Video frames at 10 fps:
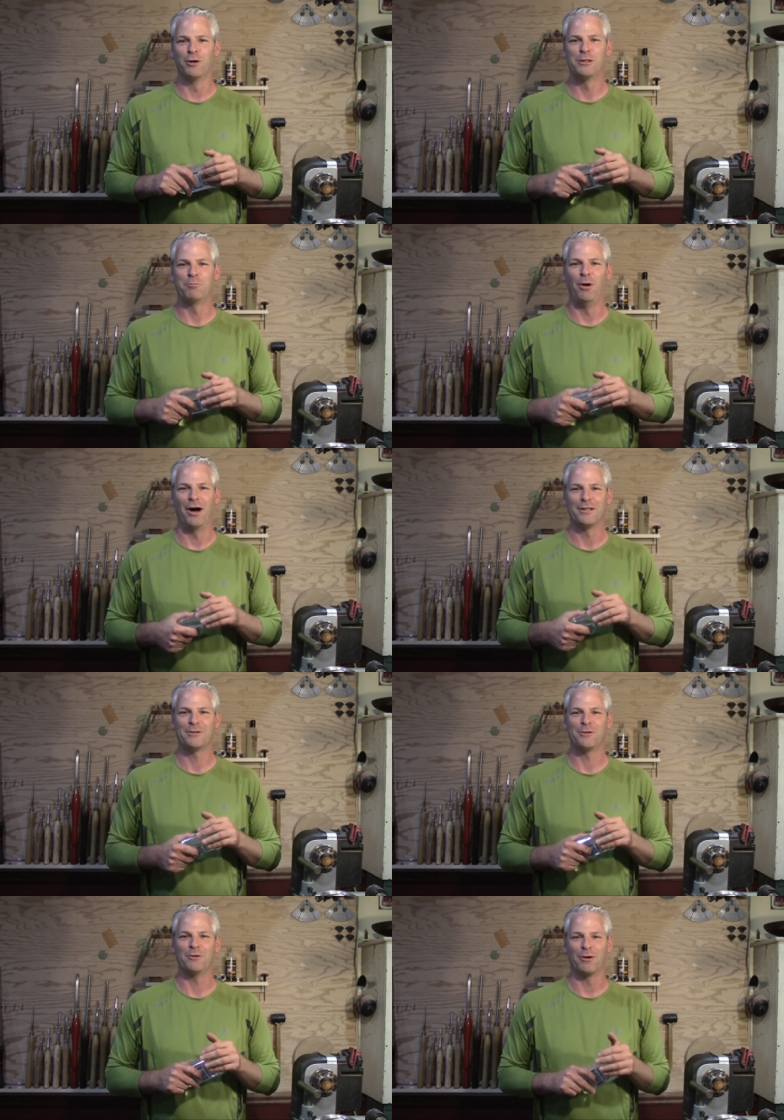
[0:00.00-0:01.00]

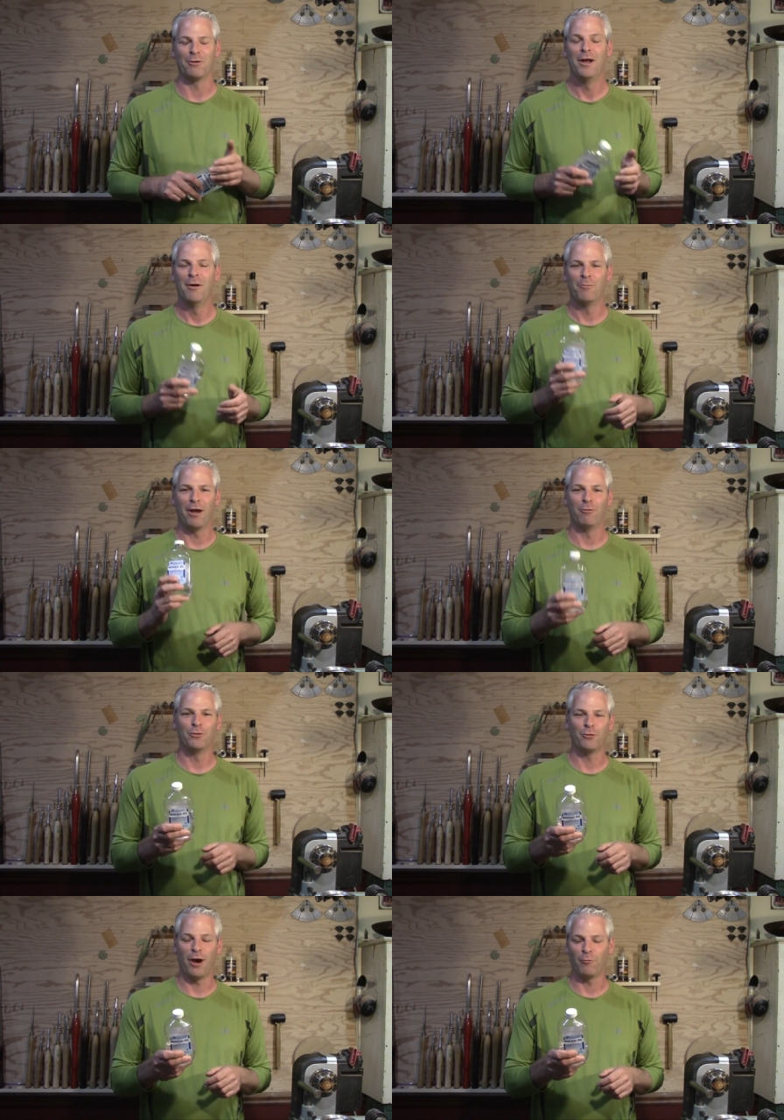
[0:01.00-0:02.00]
response to it or but I will
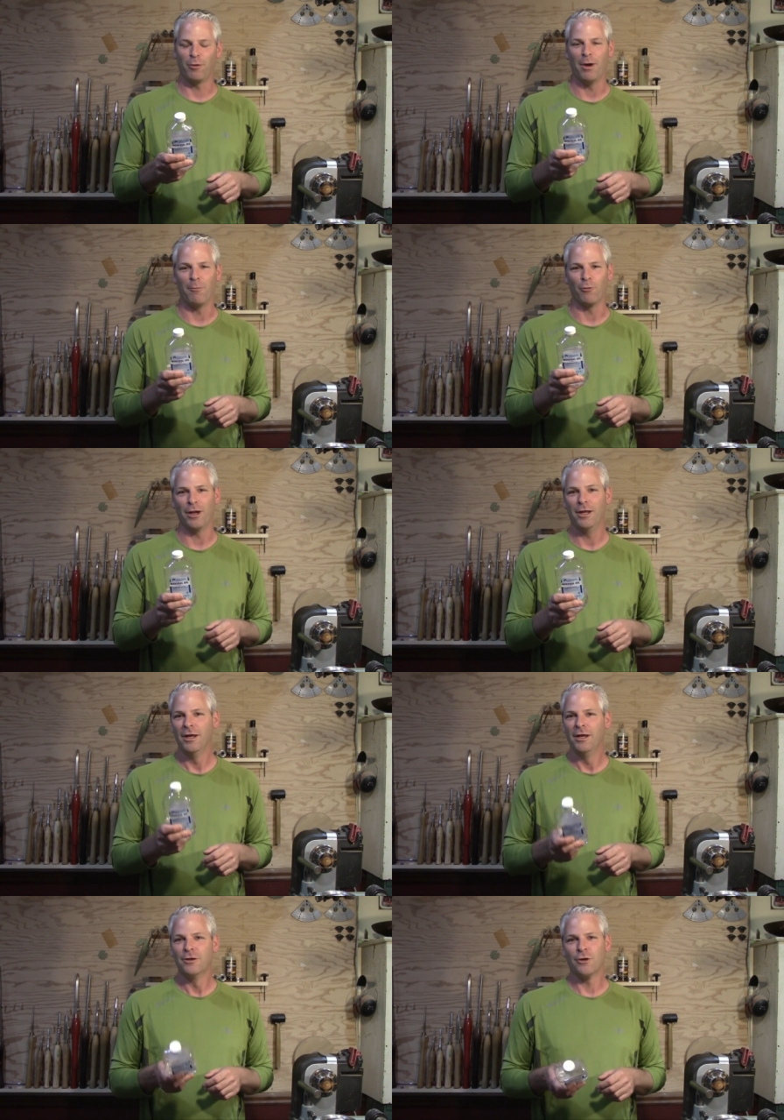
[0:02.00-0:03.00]
try and remember it.
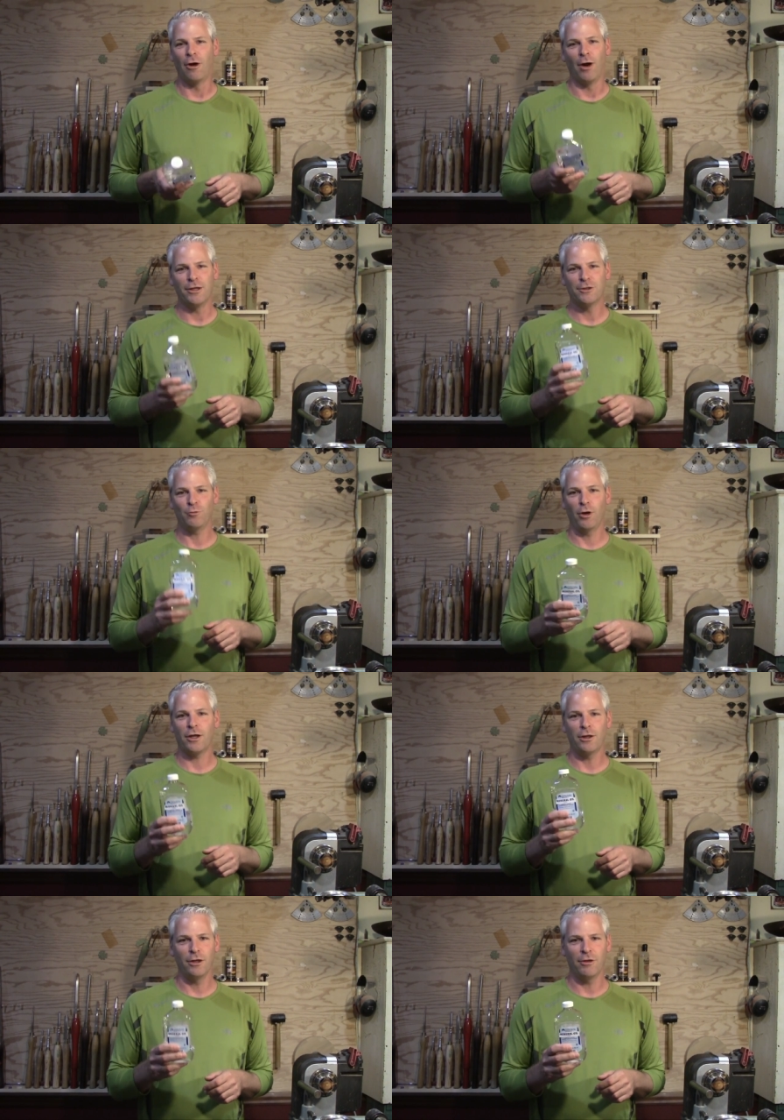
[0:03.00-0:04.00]
So I just want
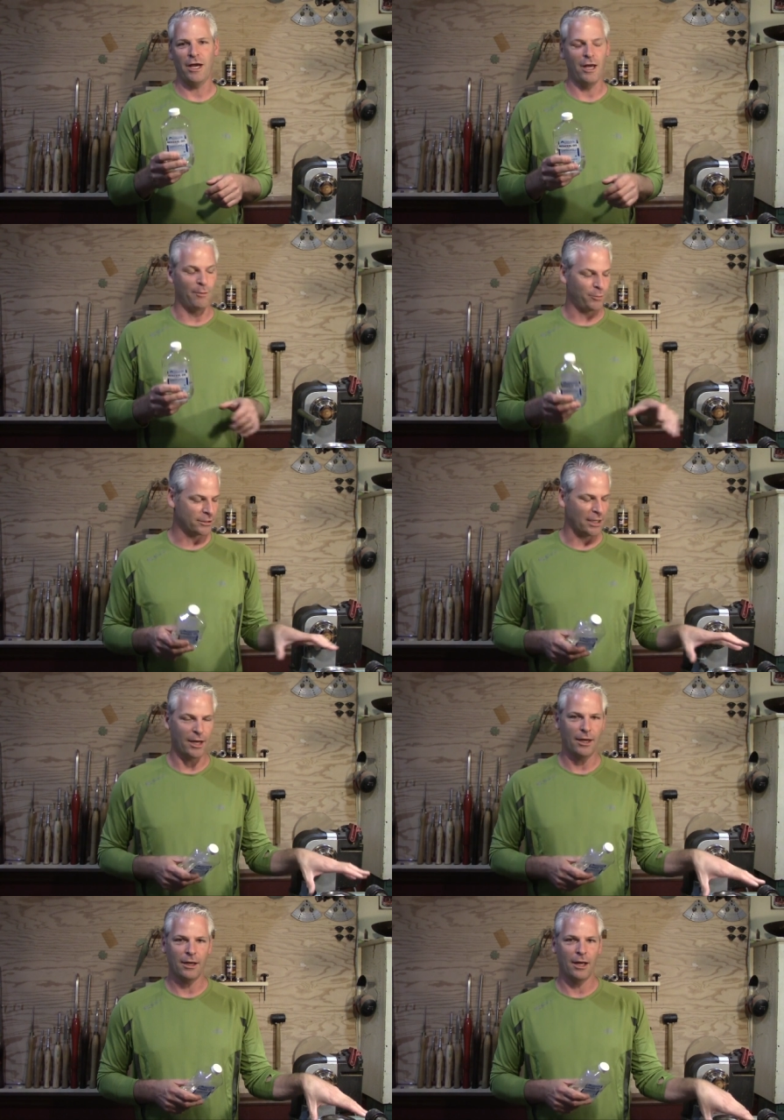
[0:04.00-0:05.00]
to clear that up because
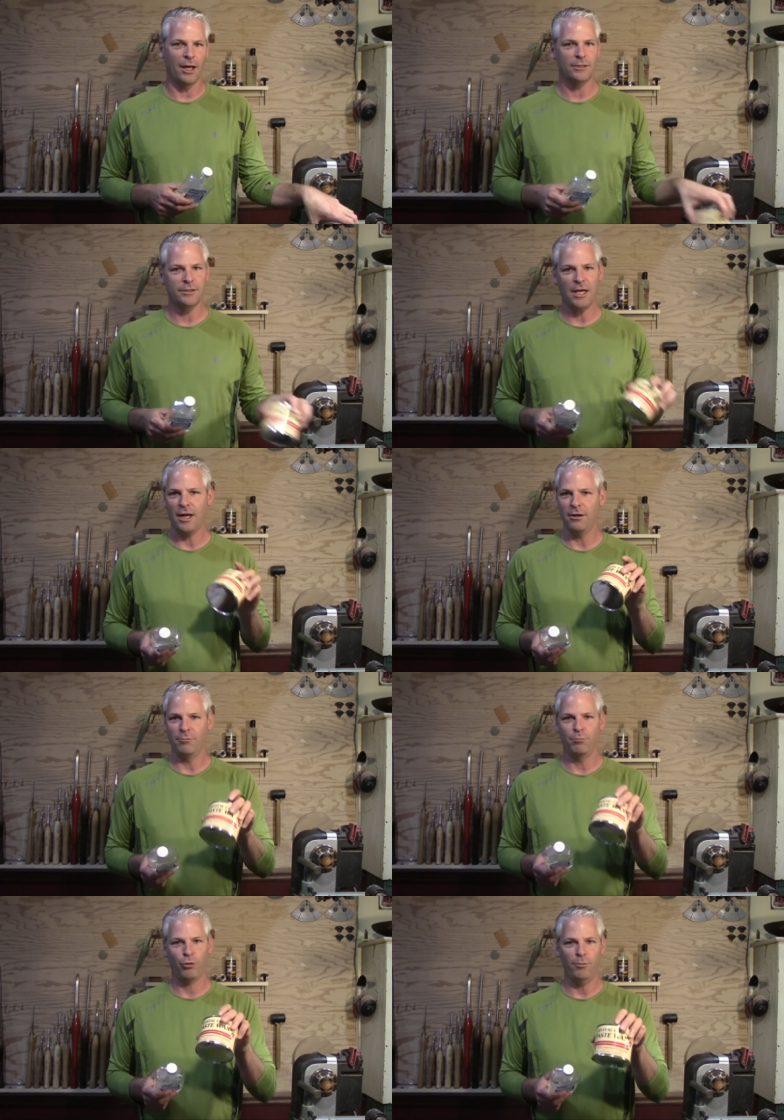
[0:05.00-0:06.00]
I I
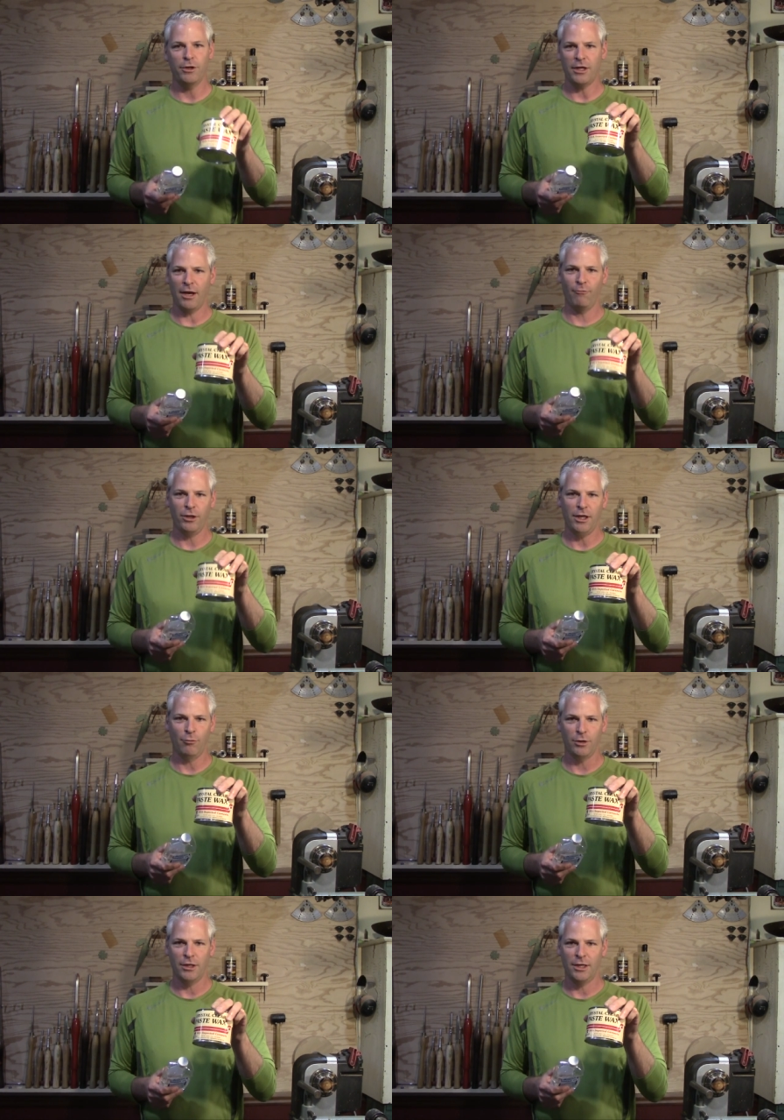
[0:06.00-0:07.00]
sand pretty much
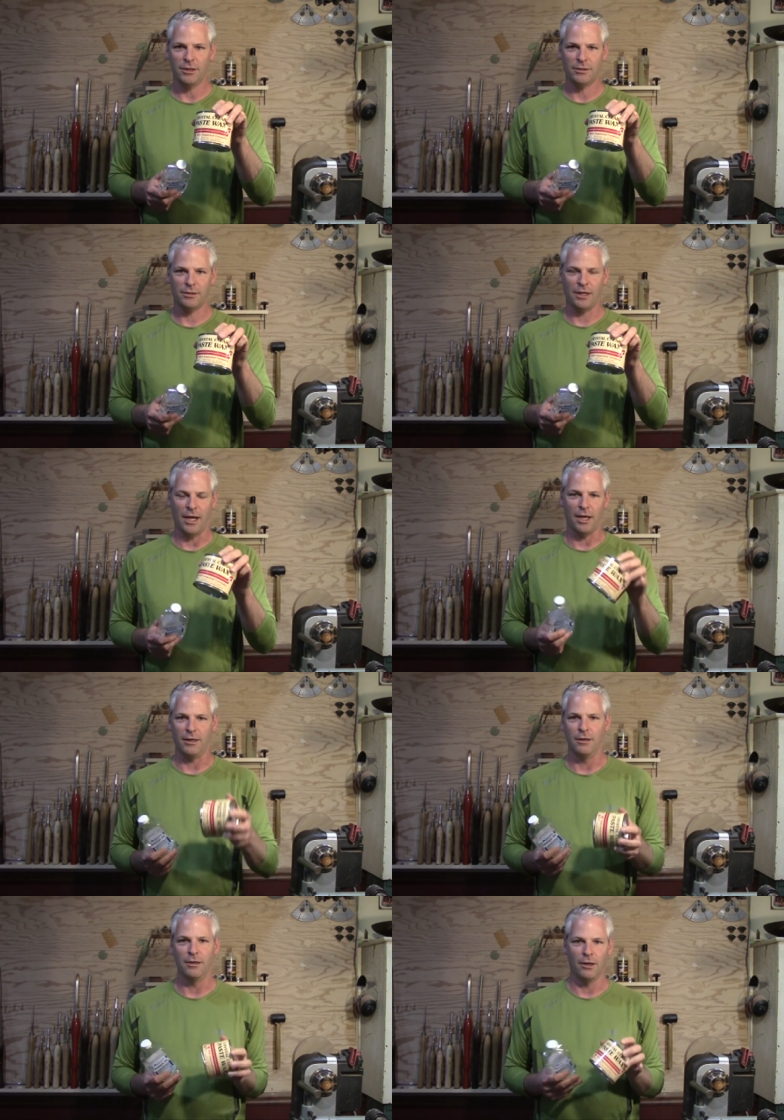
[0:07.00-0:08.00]
everything with this
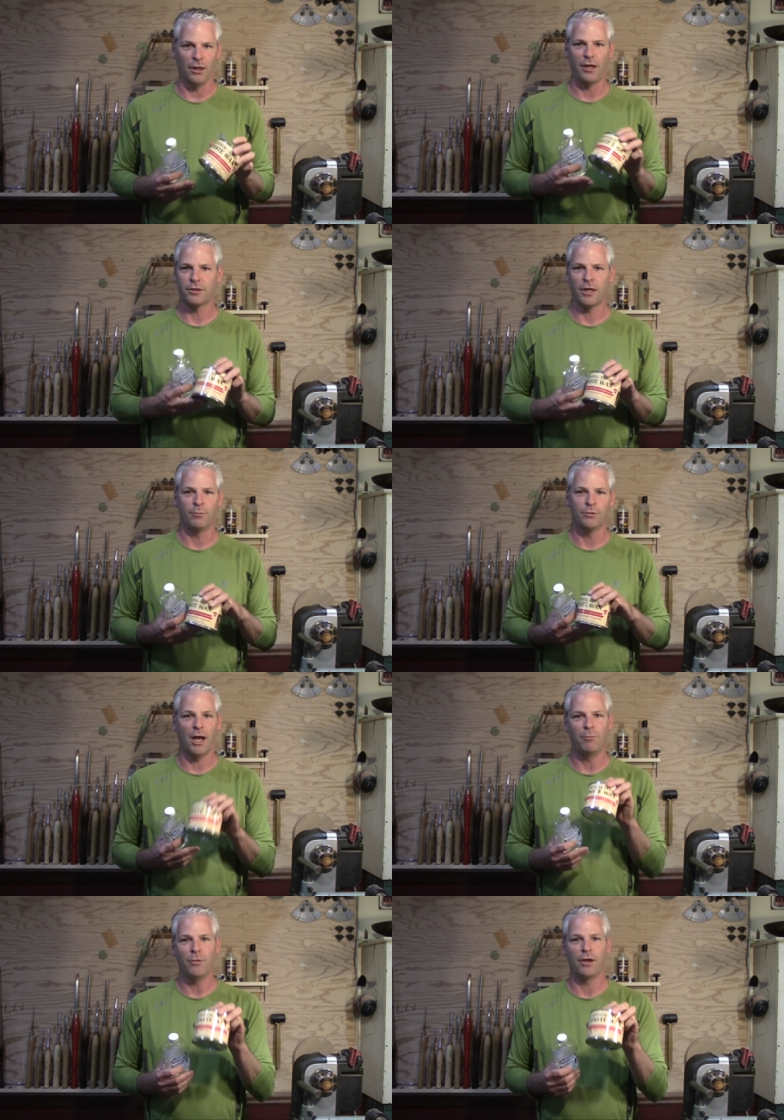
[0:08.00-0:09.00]
and a lot of times
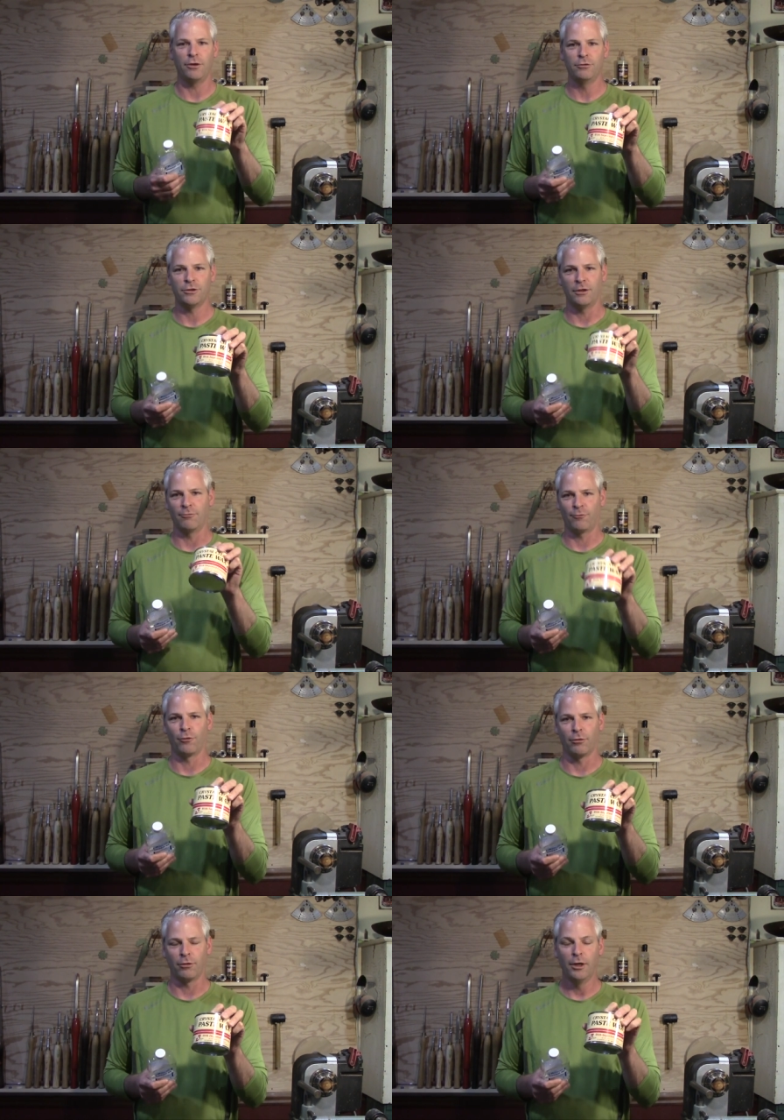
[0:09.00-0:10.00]
I'm not using it
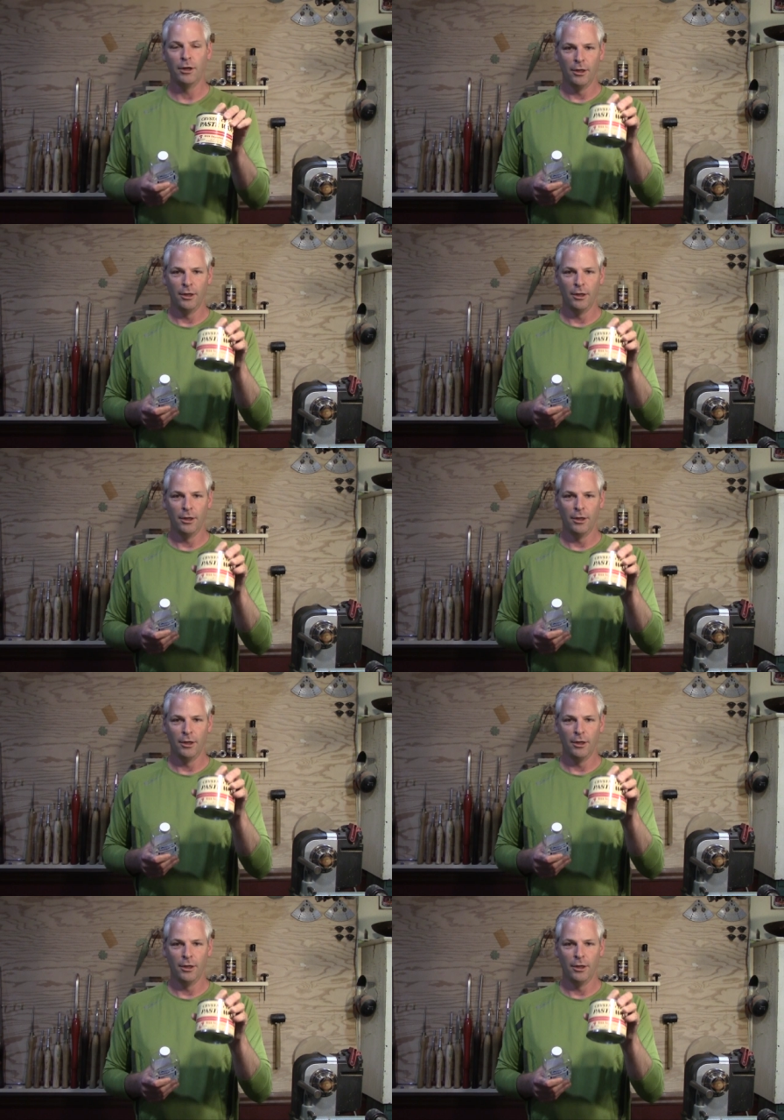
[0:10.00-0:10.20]
for